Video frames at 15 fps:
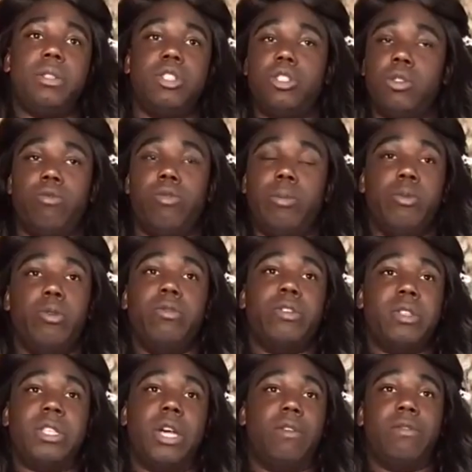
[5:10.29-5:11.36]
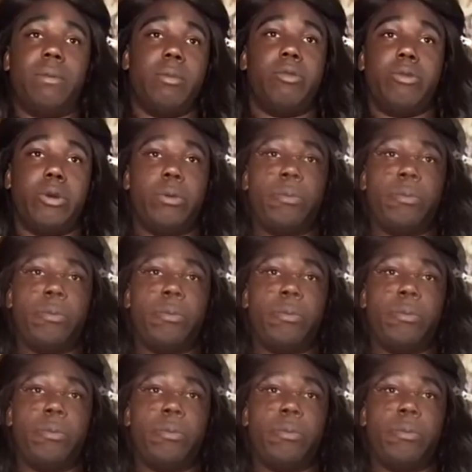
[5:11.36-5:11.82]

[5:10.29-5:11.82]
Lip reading: She'll remove herself from the room.